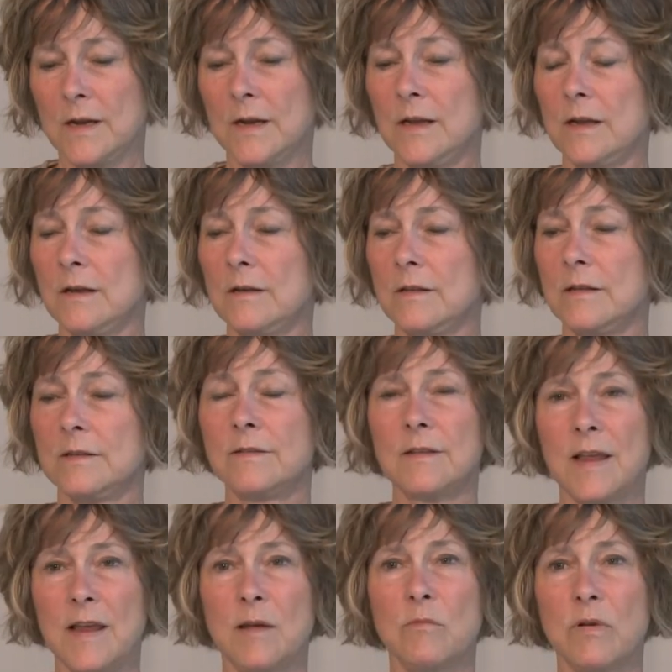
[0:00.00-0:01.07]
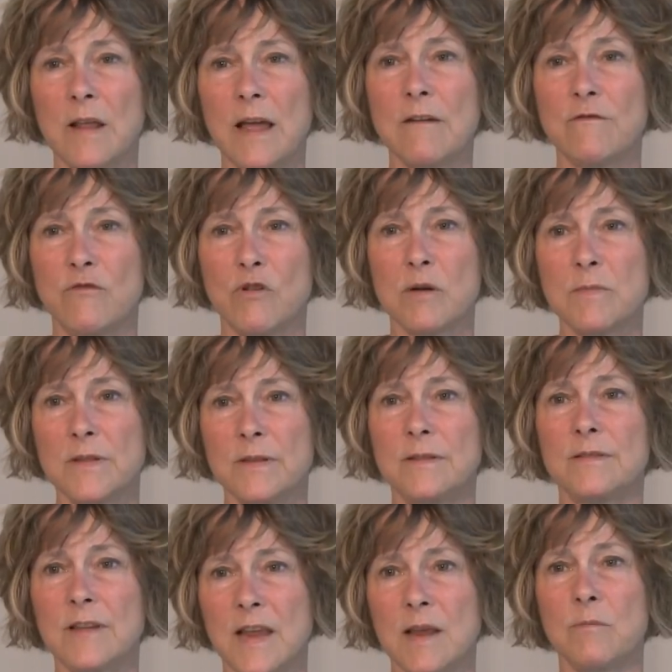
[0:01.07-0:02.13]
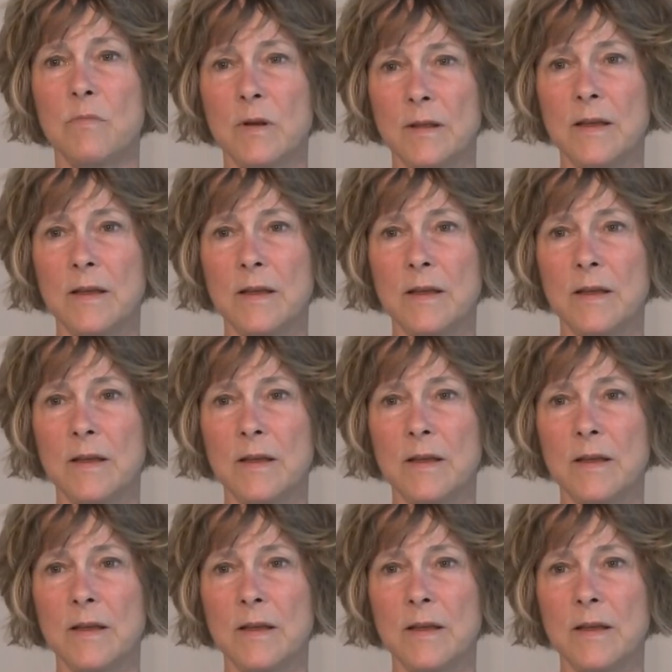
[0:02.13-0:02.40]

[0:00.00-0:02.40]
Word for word: in the same platform, in the same,